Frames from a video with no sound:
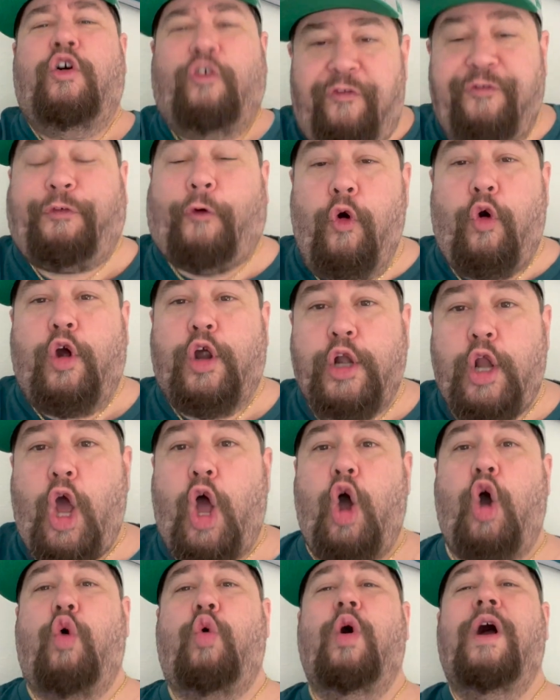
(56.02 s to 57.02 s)

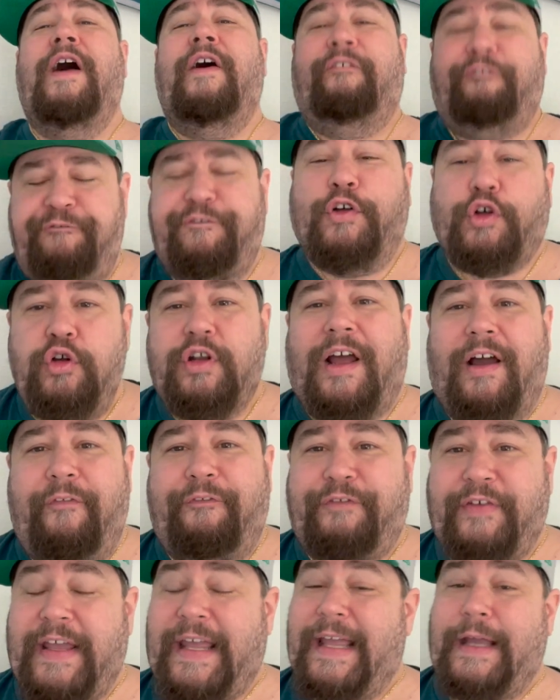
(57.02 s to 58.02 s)
4-0
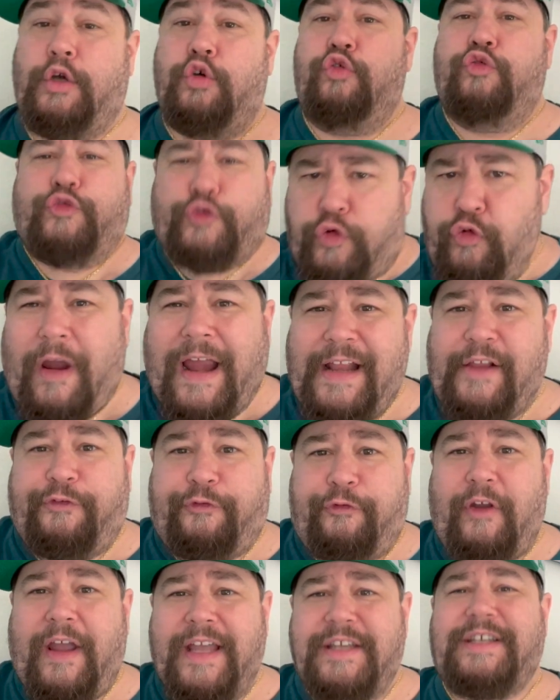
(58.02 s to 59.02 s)
philadelphia eagles greatest
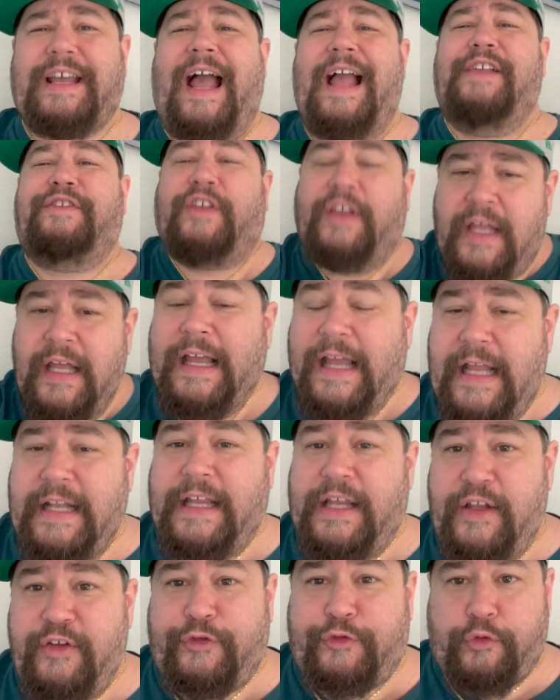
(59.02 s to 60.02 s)
franchise in the
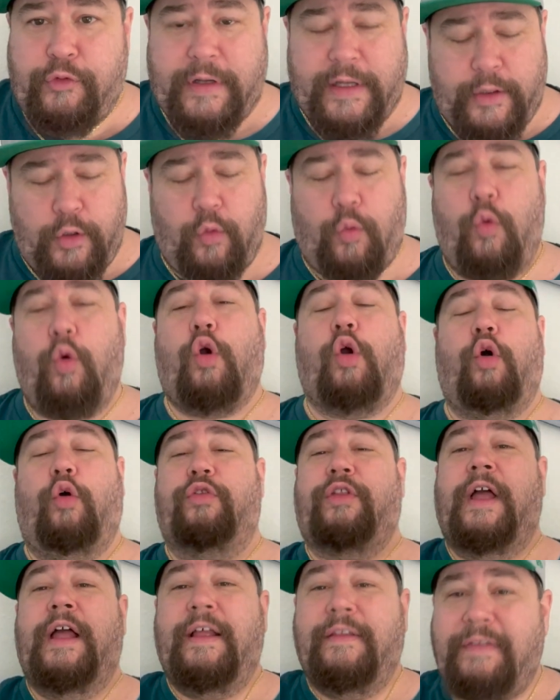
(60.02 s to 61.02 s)
history of the world
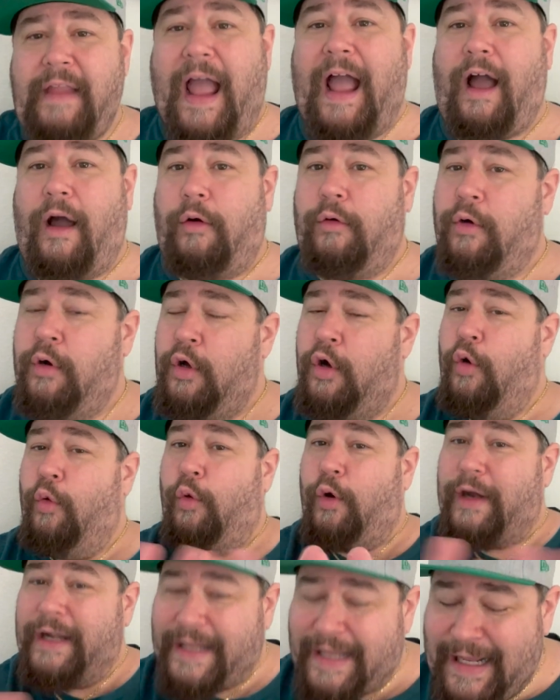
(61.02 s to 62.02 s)
now we're
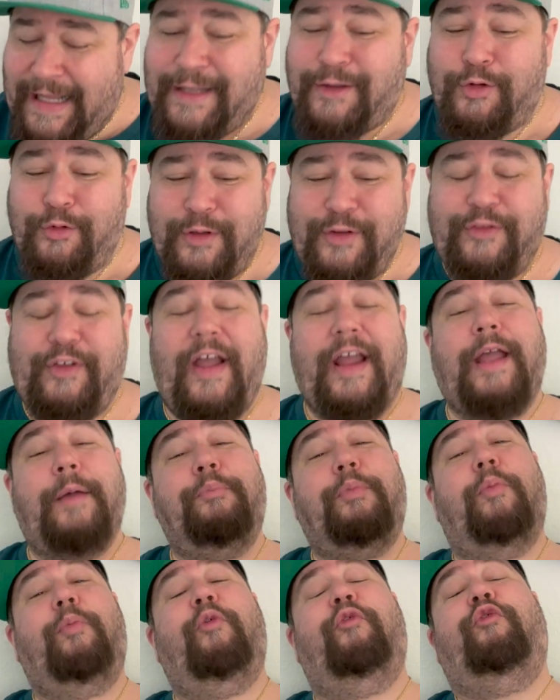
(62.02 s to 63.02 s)
going to get into it in a second,
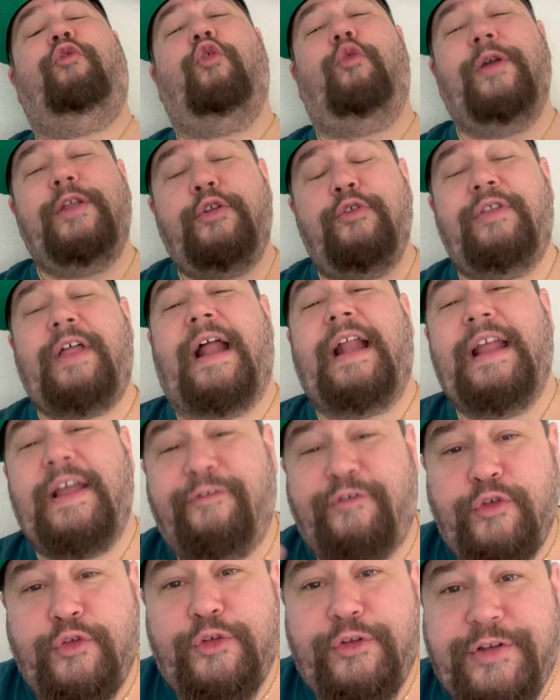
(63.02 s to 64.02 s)
but before we do that, if
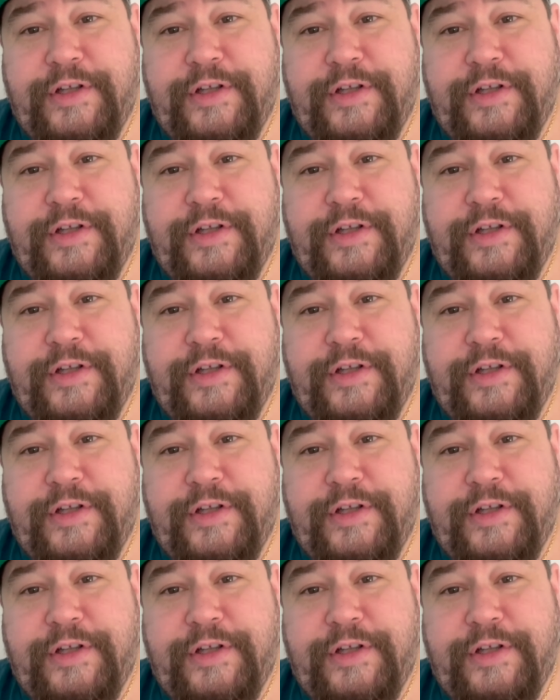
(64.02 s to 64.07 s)
you're new to the